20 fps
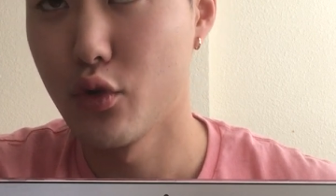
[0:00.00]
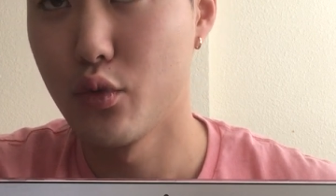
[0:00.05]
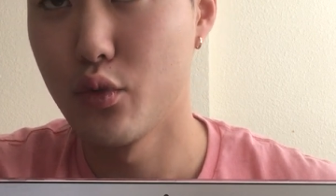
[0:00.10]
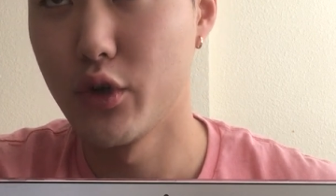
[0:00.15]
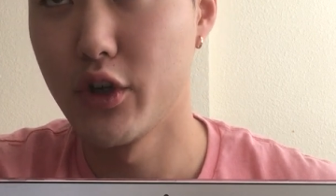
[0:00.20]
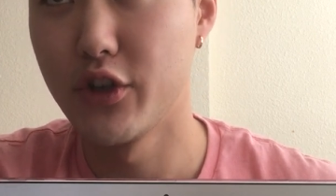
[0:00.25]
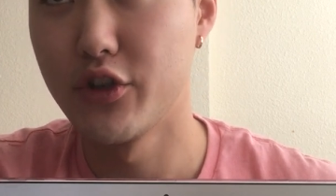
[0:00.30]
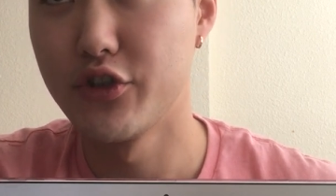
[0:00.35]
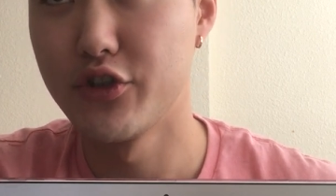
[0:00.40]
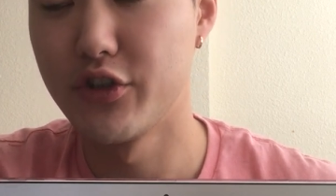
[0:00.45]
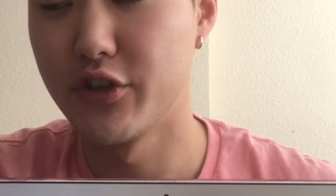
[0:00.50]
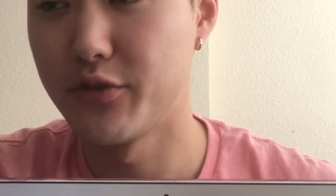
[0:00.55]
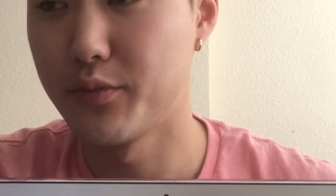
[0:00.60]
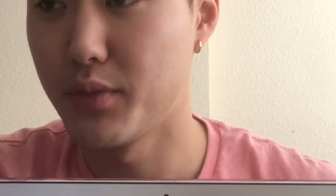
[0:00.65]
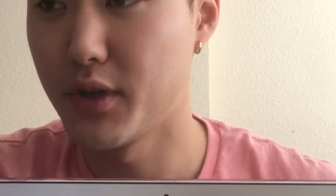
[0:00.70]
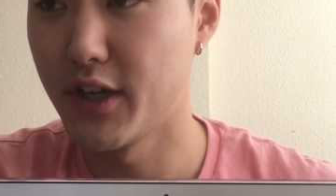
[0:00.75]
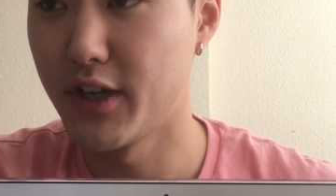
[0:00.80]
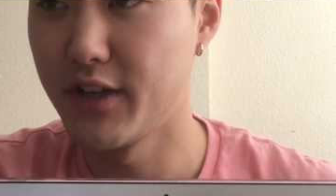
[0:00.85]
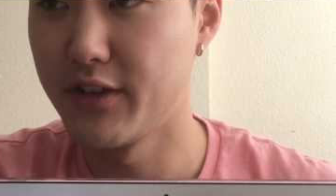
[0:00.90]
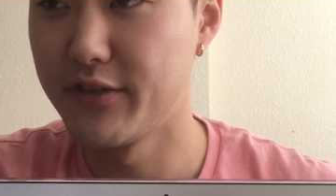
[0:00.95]
which
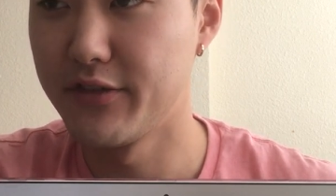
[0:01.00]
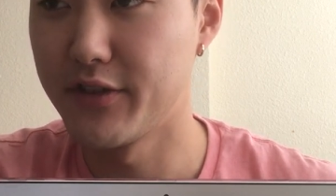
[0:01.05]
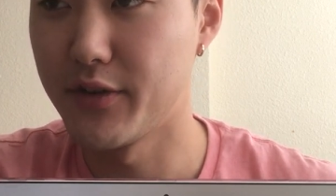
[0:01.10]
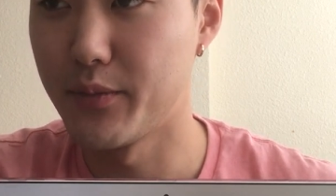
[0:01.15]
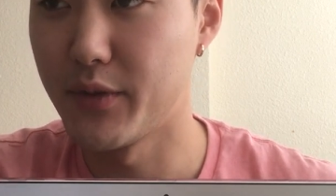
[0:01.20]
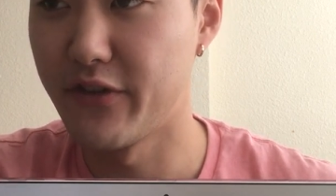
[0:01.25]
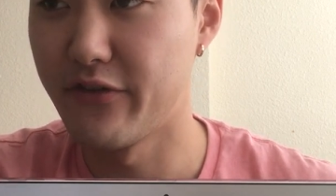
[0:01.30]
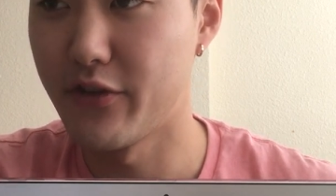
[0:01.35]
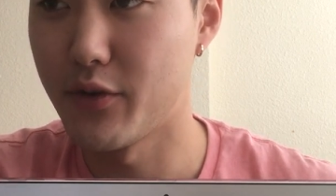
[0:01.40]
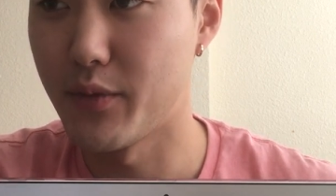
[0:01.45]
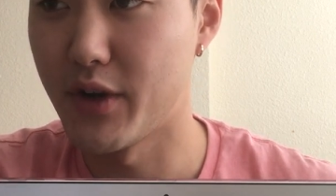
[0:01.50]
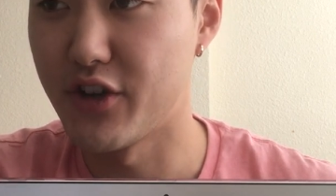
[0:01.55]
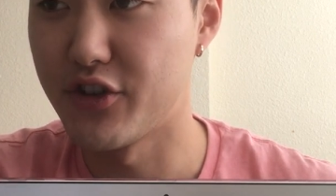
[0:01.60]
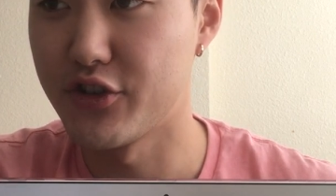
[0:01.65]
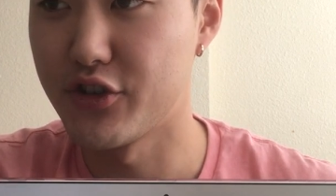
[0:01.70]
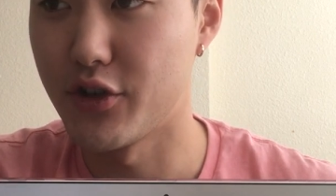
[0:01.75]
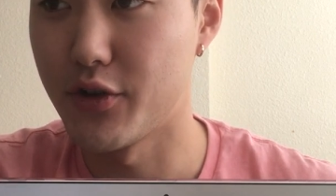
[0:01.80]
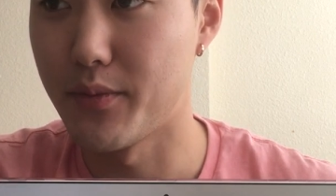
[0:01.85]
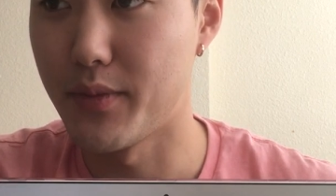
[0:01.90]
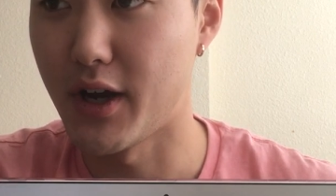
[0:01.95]
displays some
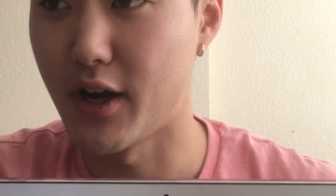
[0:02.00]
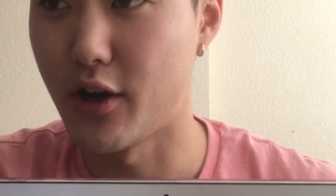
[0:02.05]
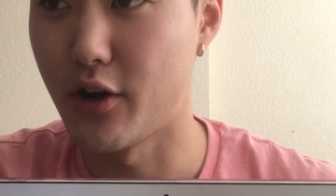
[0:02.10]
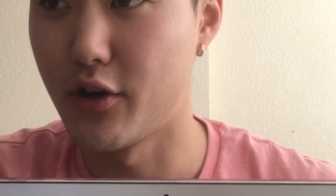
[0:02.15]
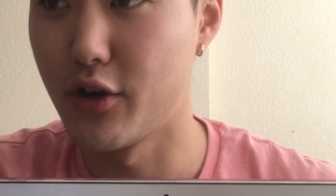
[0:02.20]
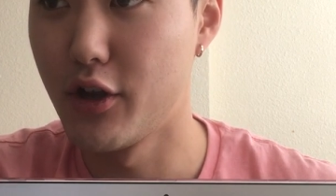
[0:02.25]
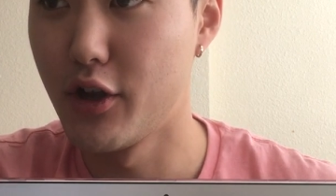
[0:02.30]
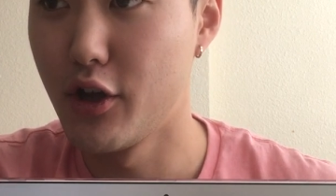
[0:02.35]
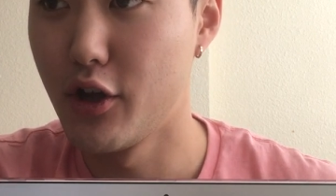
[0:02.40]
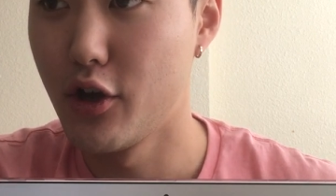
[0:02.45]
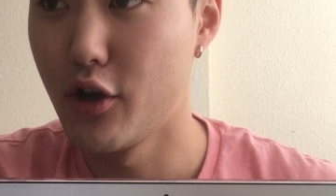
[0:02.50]
information about